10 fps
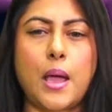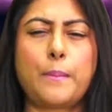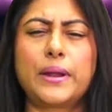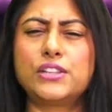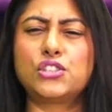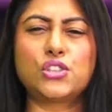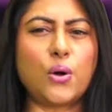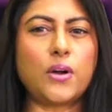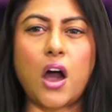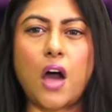but is so
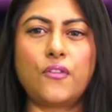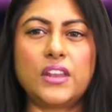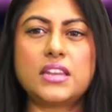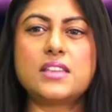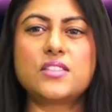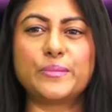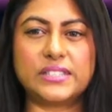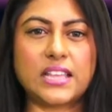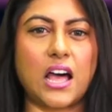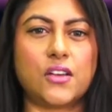confident in
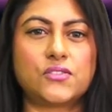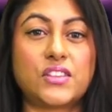themselves